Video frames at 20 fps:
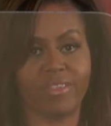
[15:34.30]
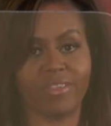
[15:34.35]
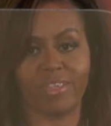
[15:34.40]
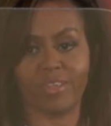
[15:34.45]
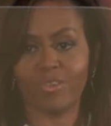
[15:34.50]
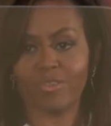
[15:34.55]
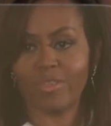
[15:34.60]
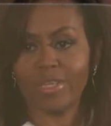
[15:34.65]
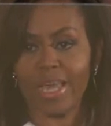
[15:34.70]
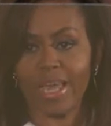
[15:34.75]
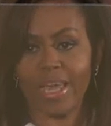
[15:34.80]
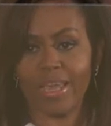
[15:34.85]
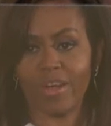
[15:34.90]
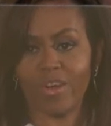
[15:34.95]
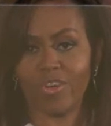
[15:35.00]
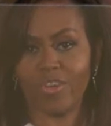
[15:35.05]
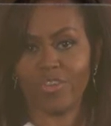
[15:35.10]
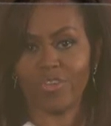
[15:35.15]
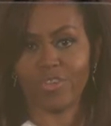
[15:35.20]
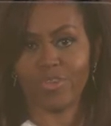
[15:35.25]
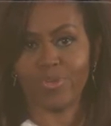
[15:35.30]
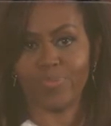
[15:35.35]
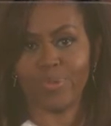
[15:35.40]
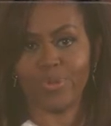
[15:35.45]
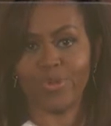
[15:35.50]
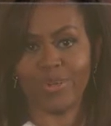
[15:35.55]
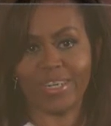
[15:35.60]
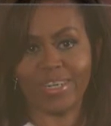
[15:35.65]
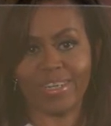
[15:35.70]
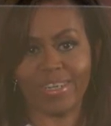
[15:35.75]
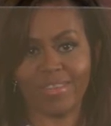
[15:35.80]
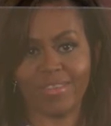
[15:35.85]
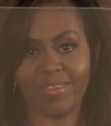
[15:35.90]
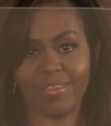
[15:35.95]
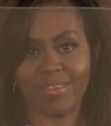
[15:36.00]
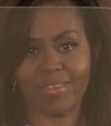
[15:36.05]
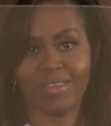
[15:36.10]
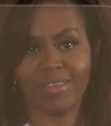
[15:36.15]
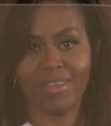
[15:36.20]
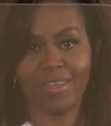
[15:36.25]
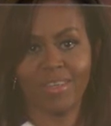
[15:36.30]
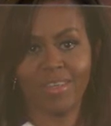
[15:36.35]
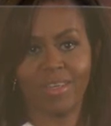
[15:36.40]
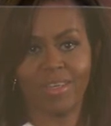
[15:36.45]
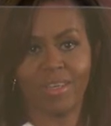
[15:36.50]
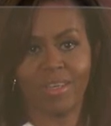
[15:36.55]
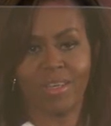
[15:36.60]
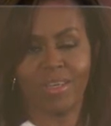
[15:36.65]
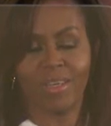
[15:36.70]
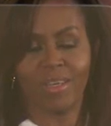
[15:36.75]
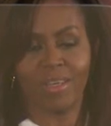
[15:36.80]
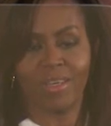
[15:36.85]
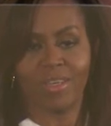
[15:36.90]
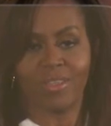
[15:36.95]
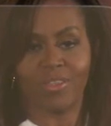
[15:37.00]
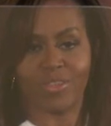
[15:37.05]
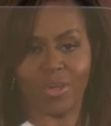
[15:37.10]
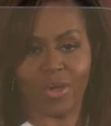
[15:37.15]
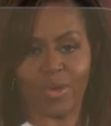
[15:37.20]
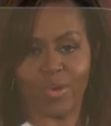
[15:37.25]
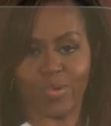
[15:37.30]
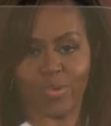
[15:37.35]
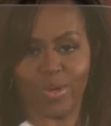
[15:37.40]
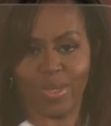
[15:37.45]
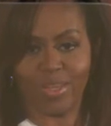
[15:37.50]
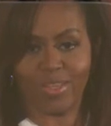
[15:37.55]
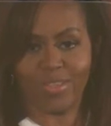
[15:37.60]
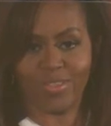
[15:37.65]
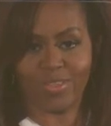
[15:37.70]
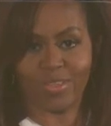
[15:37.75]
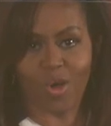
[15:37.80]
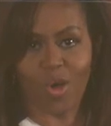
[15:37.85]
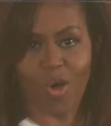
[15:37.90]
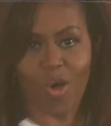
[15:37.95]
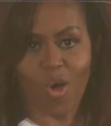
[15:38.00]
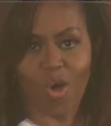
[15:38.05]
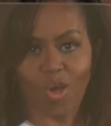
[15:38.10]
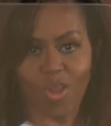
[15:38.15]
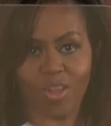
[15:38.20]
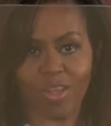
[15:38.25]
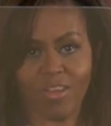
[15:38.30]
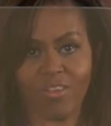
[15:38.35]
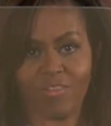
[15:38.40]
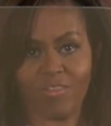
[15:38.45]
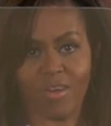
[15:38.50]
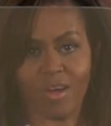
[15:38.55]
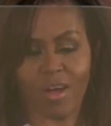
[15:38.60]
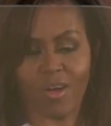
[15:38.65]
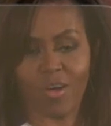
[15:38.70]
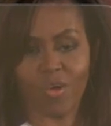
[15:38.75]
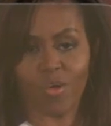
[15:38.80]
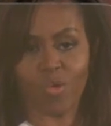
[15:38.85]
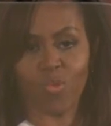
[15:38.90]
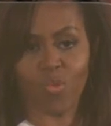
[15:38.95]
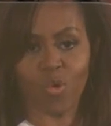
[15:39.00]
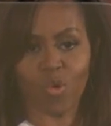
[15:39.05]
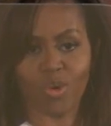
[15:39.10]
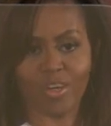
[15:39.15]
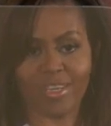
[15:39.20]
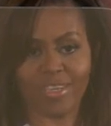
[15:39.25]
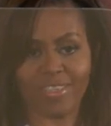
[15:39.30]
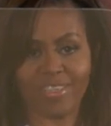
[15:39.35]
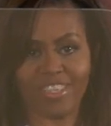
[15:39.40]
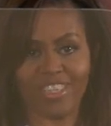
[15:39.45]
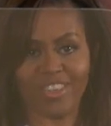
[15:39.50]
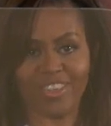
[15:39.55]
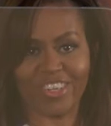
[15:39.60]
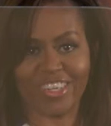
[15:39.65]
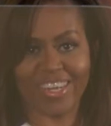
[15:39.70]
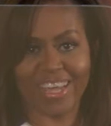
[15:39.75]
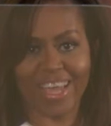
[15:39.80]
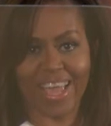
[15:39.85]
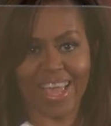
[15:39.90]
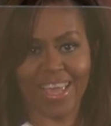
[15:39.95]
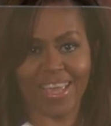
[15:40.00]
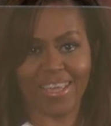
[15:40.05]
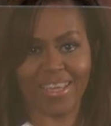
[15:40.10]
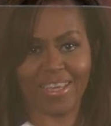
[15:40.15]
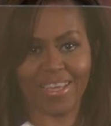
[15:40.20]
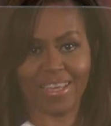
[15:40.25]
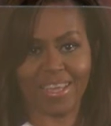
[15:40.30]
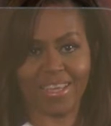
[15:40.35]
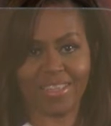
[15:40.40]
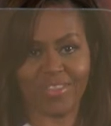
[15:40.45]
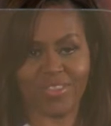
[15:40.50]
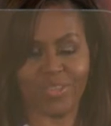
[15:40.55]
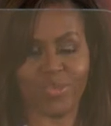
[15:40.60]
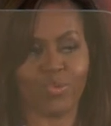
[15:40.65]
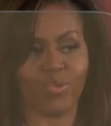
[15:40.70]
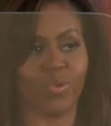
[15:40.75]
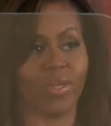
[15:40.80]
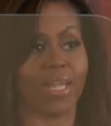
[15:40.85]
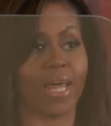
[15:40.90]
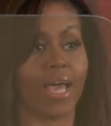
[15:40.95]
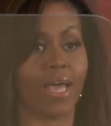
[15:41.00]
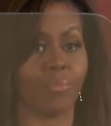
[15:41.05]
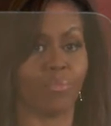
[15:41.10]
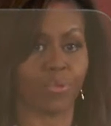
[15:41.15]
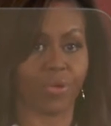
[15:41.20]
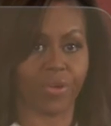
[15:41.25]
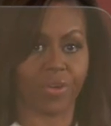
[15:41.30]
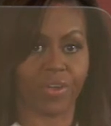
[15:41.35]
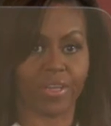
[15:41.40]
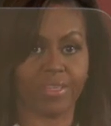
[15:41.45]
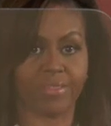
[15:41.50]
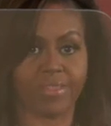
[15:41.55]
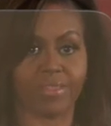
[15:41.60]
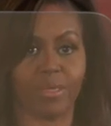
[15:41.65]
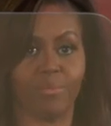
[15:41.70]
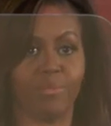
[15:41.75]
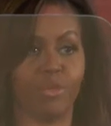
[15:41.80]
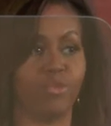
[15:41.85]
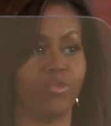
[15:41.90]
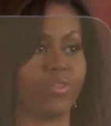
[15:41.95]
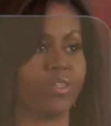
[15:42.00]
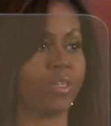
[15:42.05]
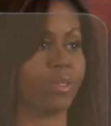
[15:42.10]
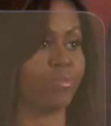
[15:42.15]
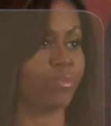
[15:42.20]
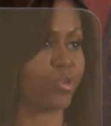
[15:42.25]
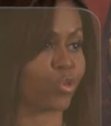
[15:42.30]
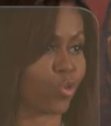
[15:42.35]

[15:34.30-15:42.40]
single day on your communities. So, to all of our awardees here today and to libraries and museums